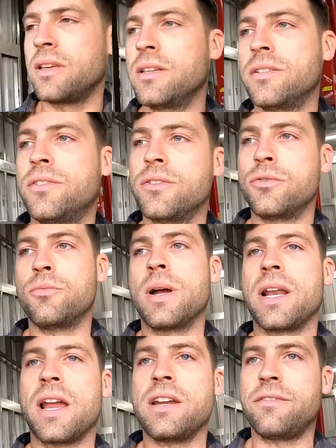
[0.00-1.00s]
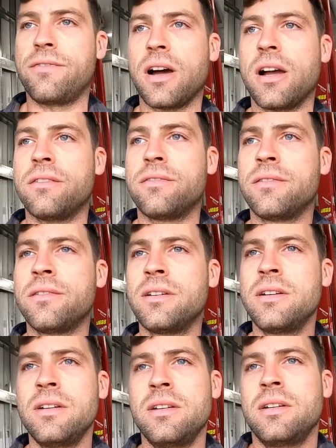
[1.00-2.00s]
into my 95.
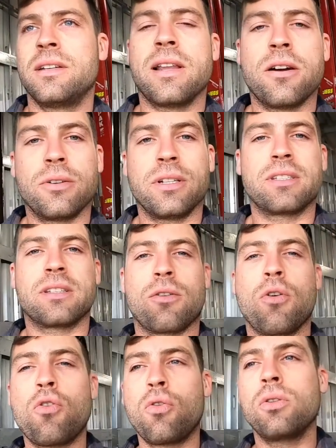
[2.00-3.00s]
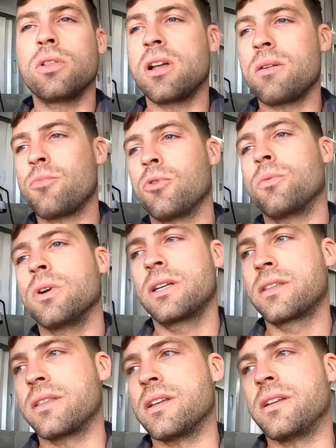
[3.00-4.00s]
Now it's a whole lot more
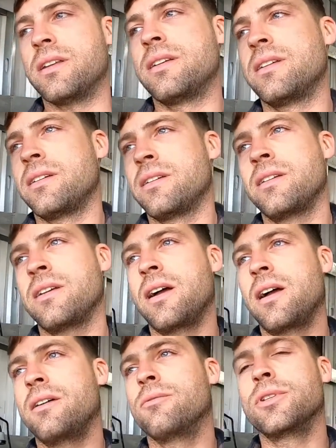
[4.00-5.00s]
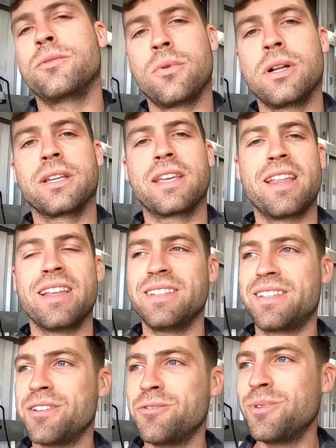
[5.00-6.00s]
work than I really want to get
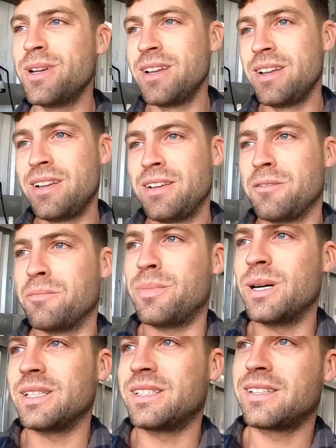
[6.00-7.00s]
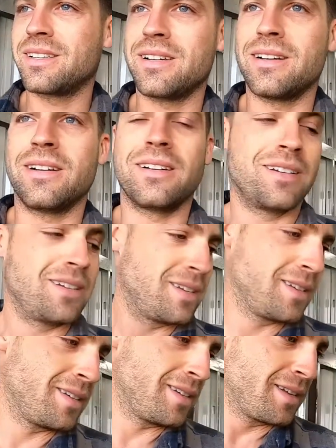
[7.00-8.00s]
into, but uh,
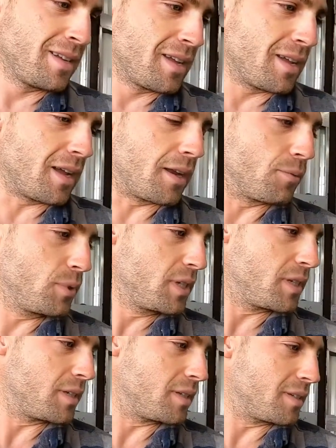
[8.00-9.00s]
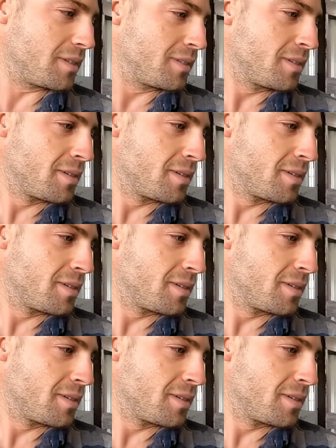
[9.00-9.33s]
I really